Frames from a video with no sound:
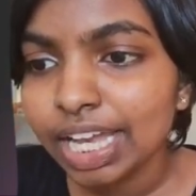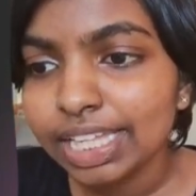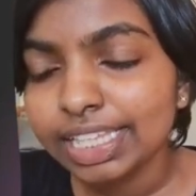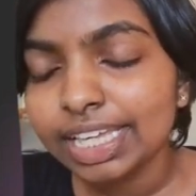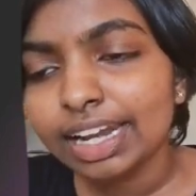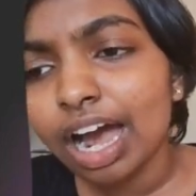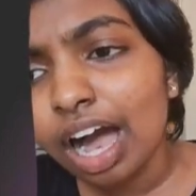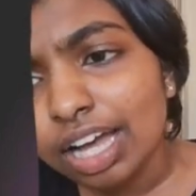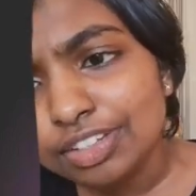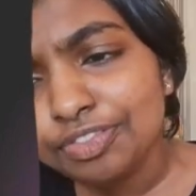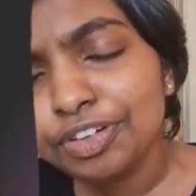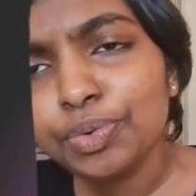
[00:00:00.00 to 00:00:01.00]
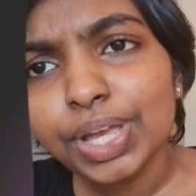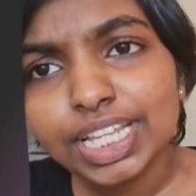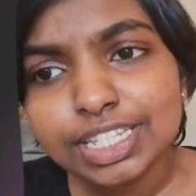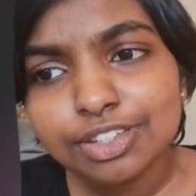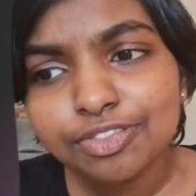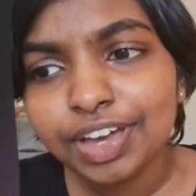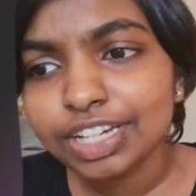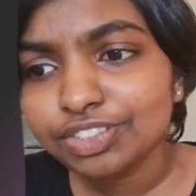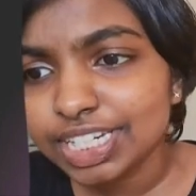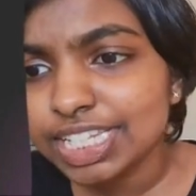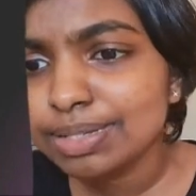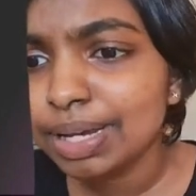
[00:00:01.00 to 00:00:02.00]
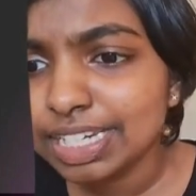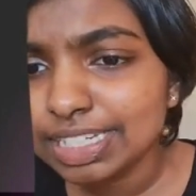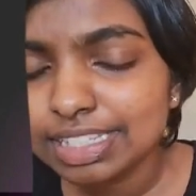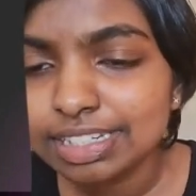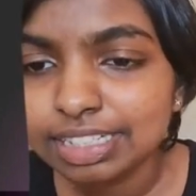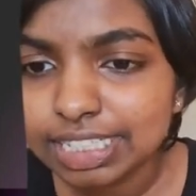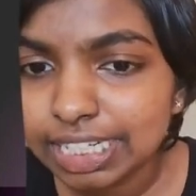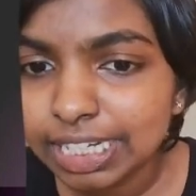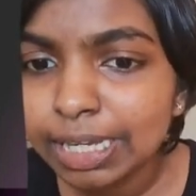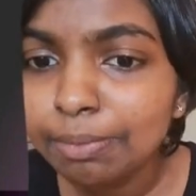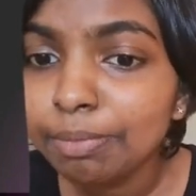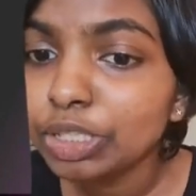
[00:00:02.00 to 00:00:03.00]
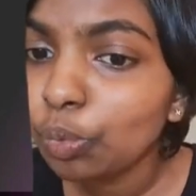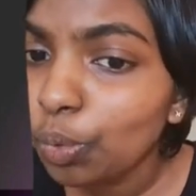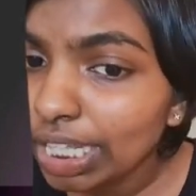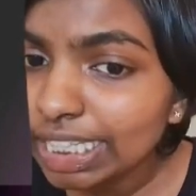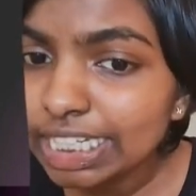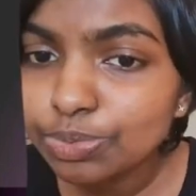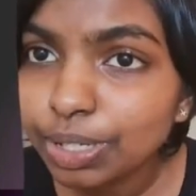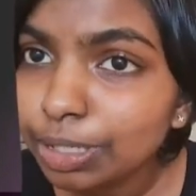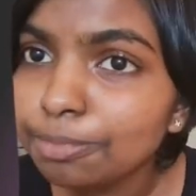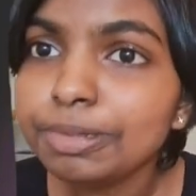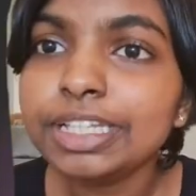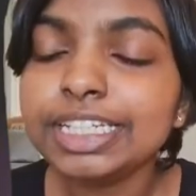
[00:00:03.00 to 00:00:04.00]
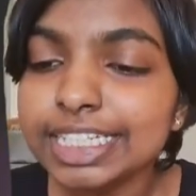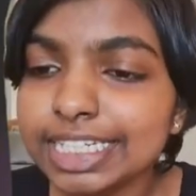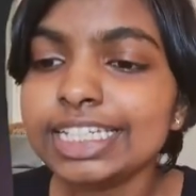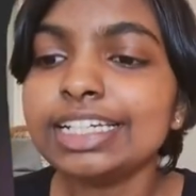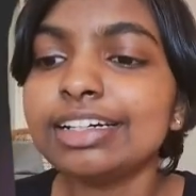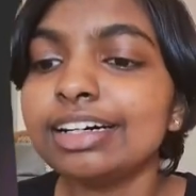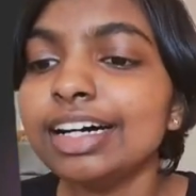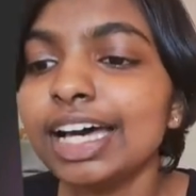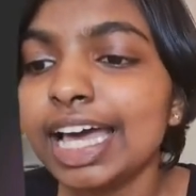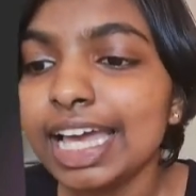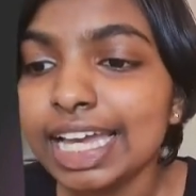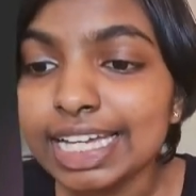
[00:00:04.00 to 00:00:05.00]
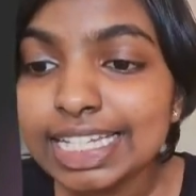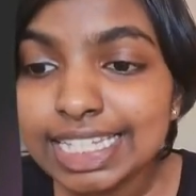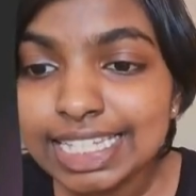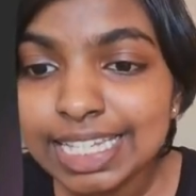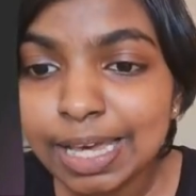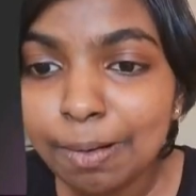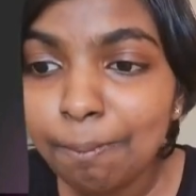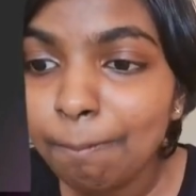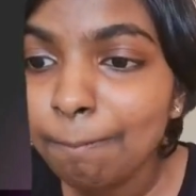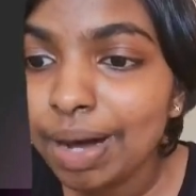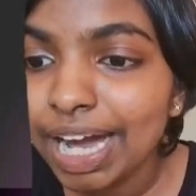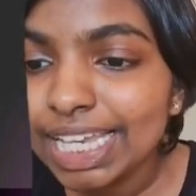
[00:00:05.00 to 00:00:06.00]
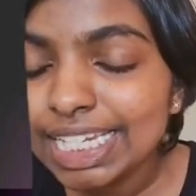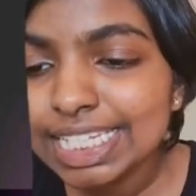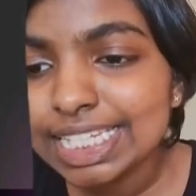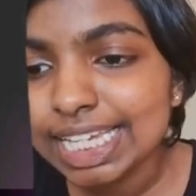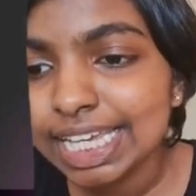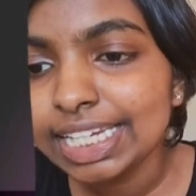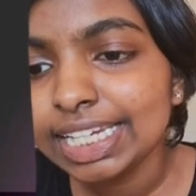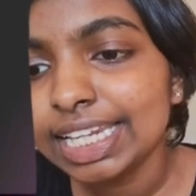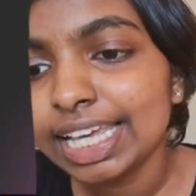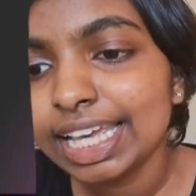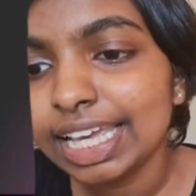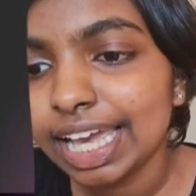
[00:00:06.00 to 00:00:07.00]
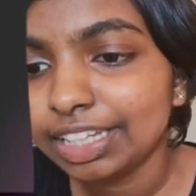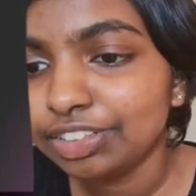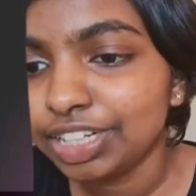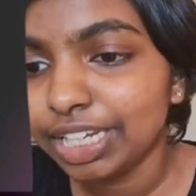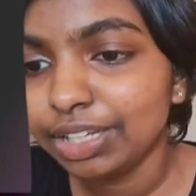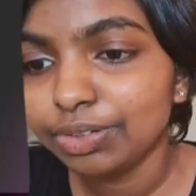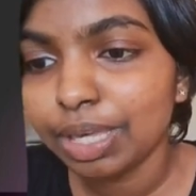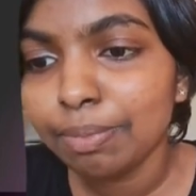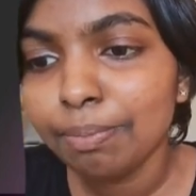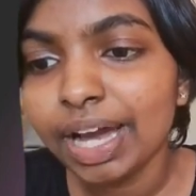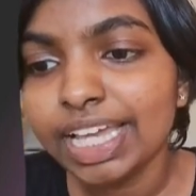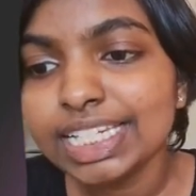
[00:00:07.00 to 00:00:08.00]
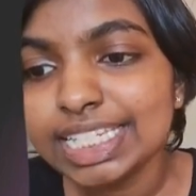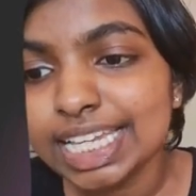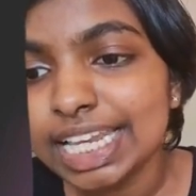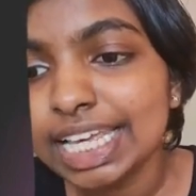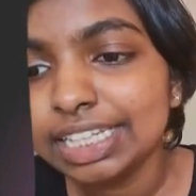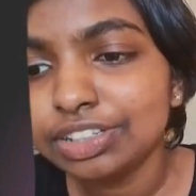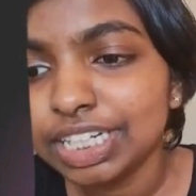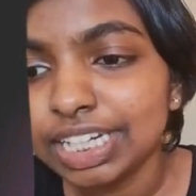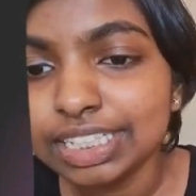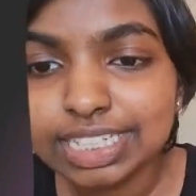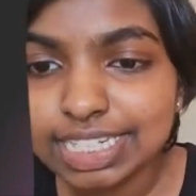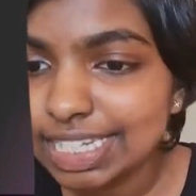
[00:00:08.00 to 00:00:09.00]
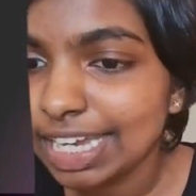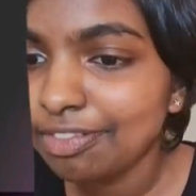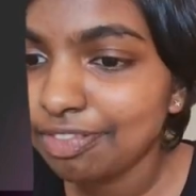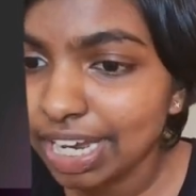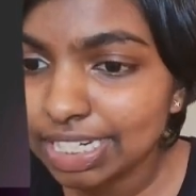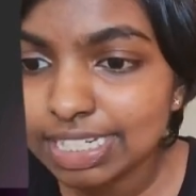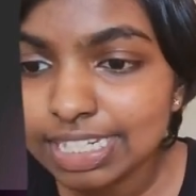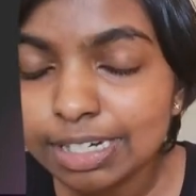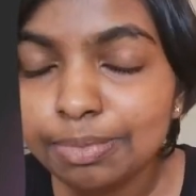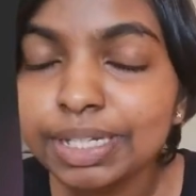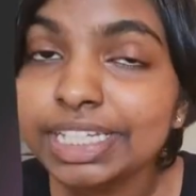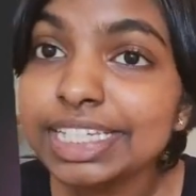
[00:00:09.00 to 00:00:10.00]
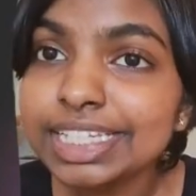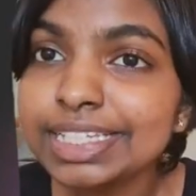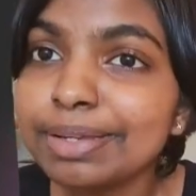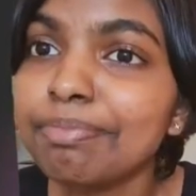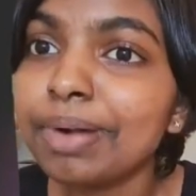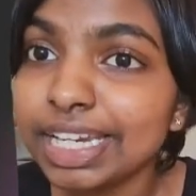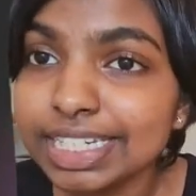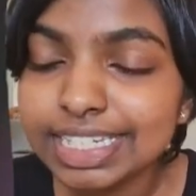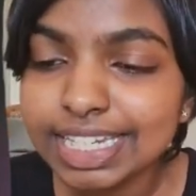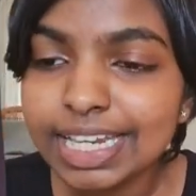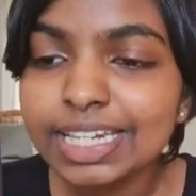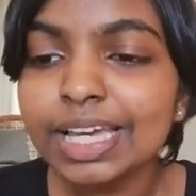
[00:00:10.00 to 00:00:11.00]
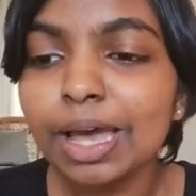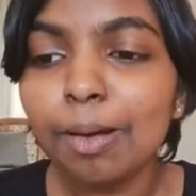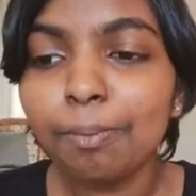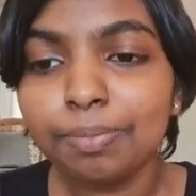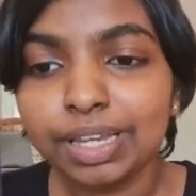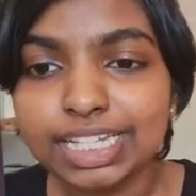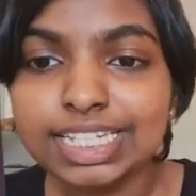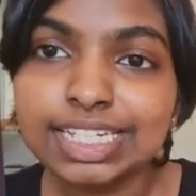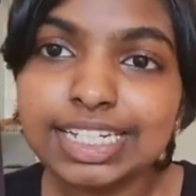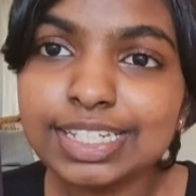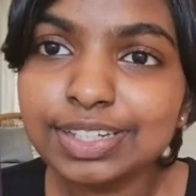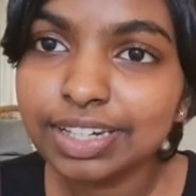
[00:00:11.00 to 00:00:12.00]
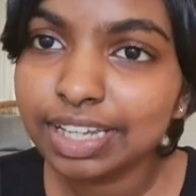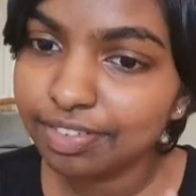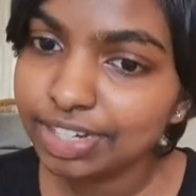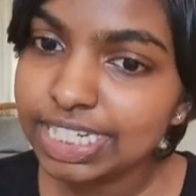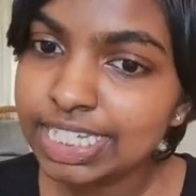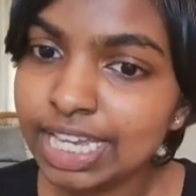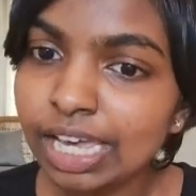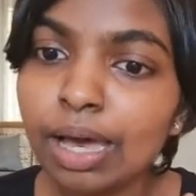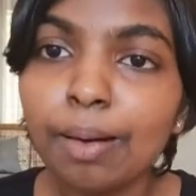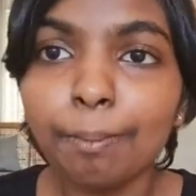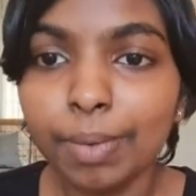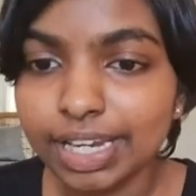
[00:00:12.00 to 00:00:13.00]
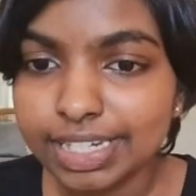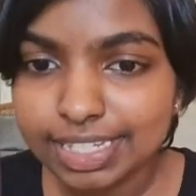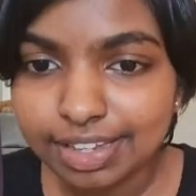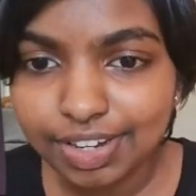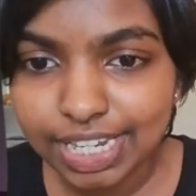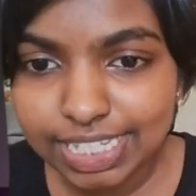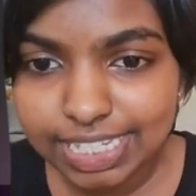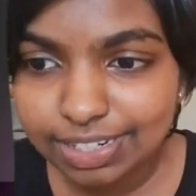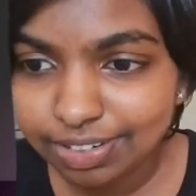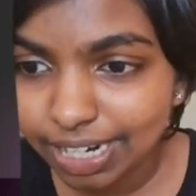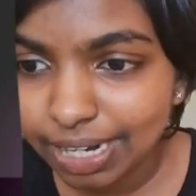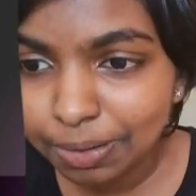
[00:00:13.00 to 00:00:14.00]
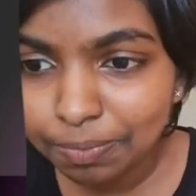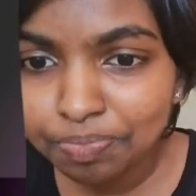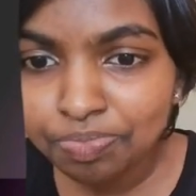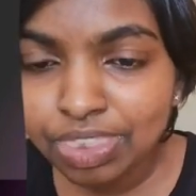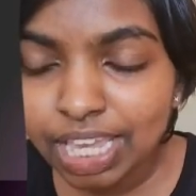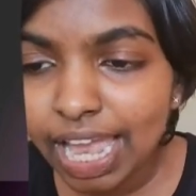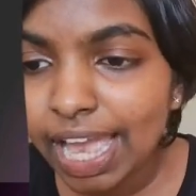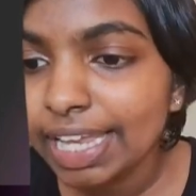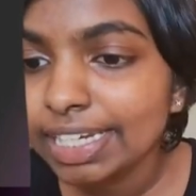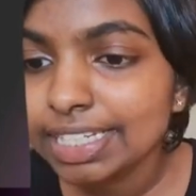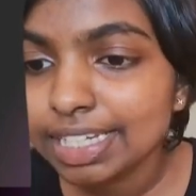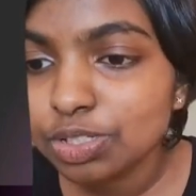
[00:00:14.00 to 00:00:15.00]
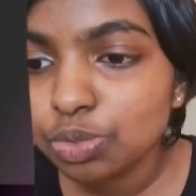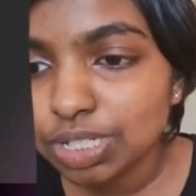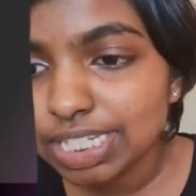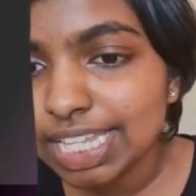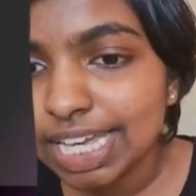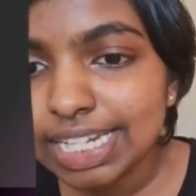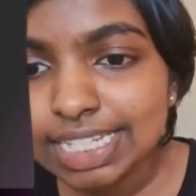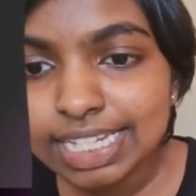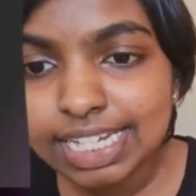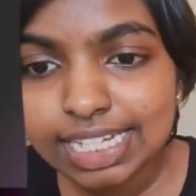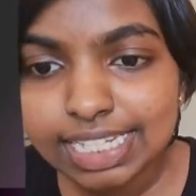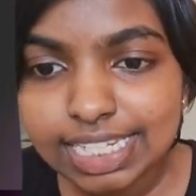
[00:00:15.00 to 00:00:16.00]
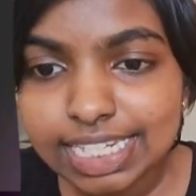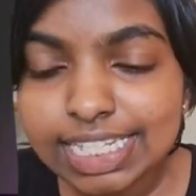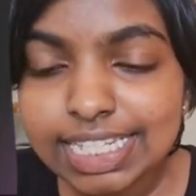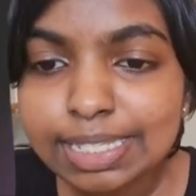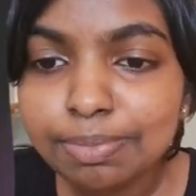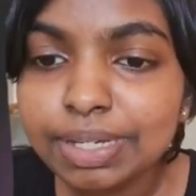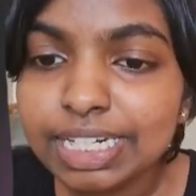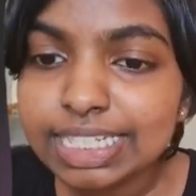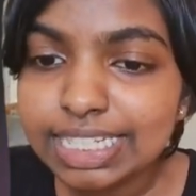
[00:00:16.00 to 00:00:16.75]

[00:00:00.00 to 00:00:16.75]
There are different ways to factorize minus 30, but the one that we will be needing here is minus 10 and 3. Okay, minus 10 and 3 are the decide factors here, because minus 10 plus 3 is going to give us minus 7x, right? And notice that since the middle